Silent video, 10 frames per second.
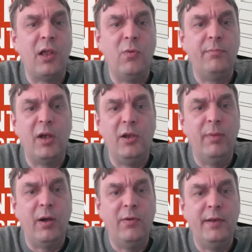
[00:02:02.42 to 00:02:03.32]
on
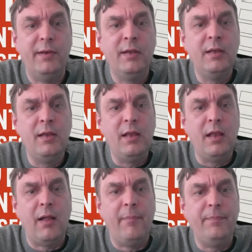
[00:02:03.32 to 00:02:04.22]
mobile. And
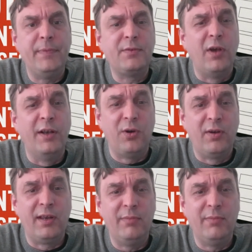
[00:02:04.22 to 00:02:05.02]
it's quite shocking,